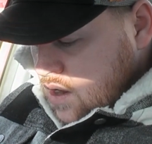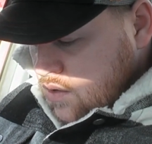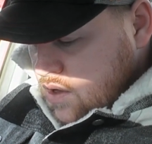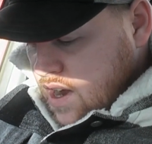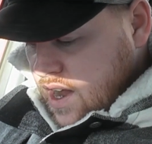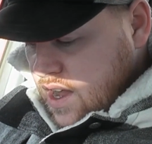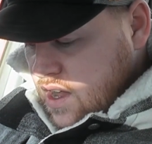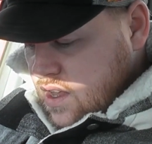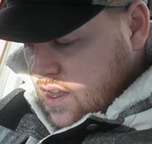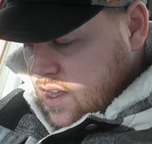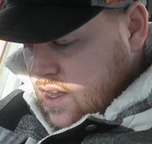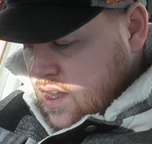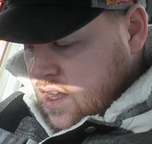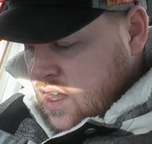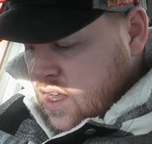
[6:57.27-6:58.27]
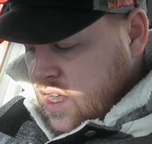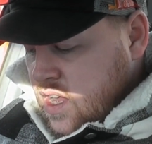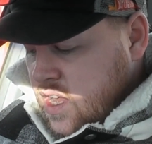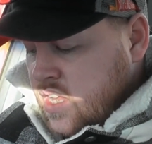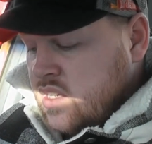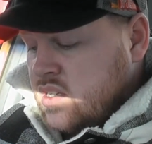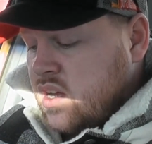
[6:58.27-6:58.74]
Right,
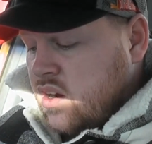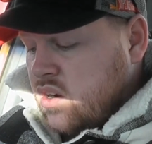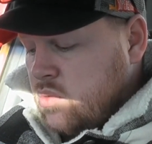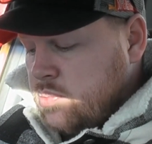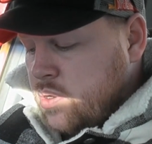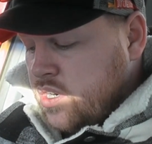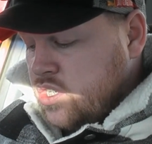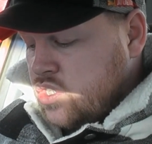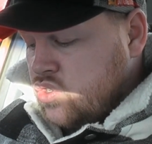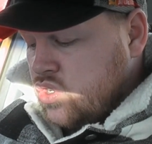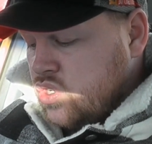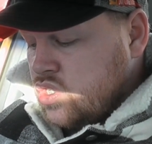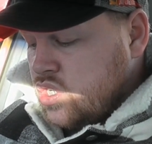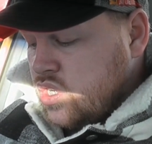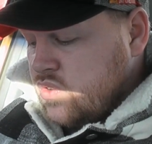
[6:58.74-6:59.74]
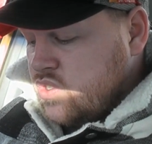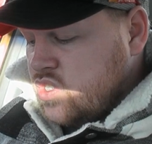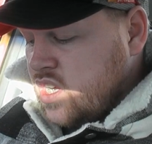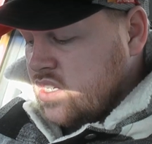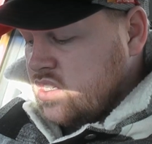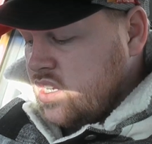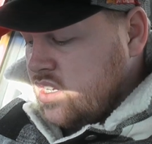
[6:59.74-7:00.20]
integral body structure of
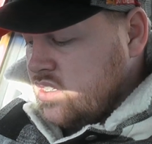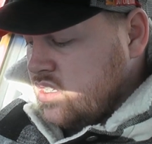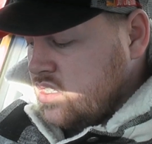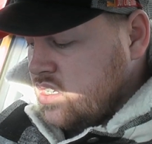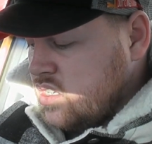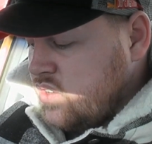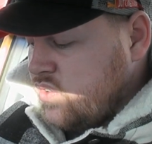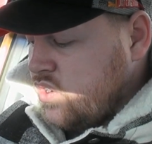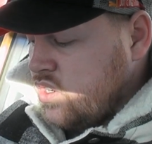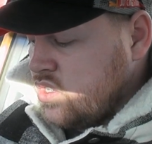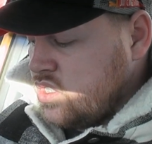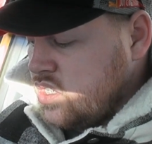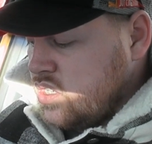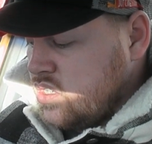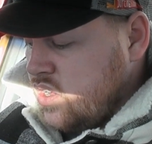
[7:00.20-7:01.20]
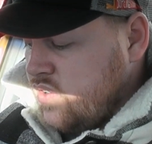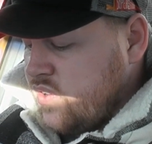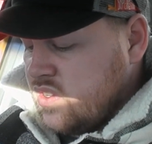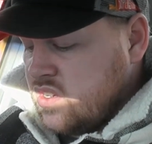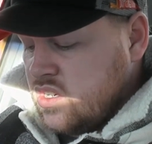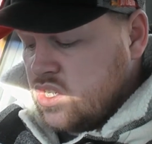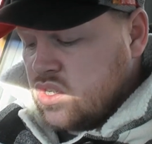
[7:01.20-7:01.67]
chassis has excessive corrosion, seriously
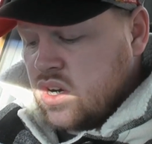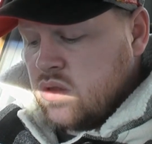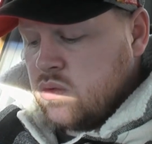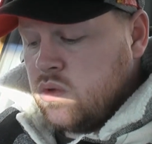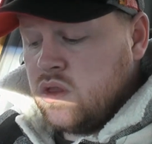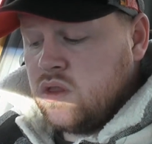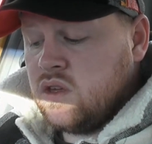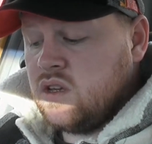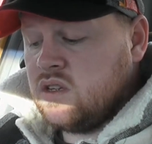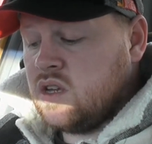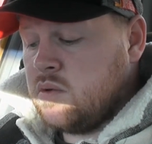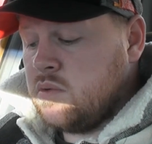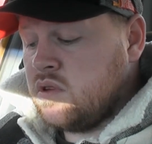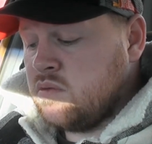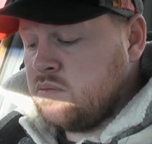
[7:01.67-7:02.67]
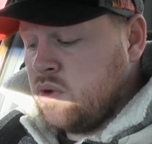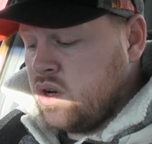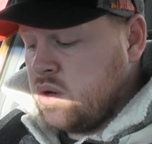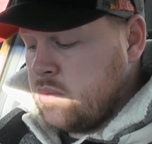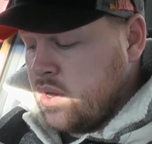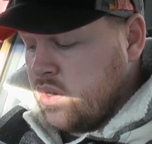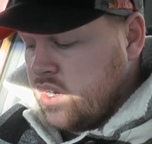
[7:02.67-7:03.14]
affecting its strength within 30 centimetres of
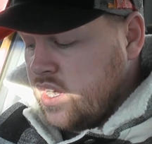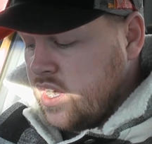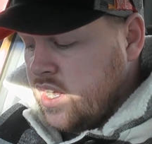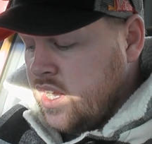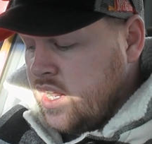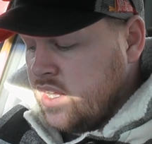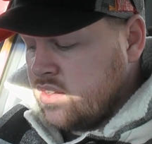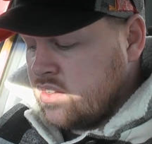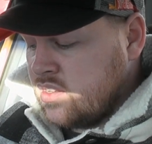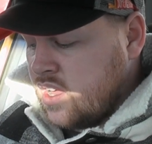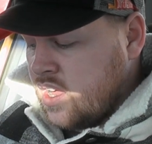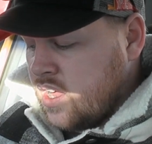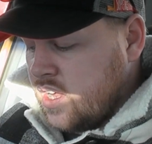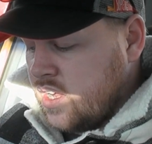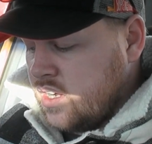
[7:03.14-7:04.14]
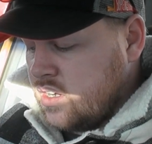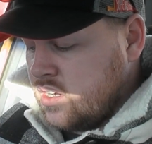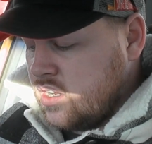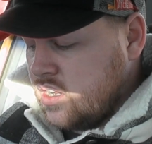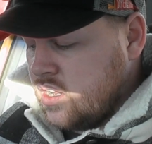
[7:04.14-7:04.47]
body mounting near side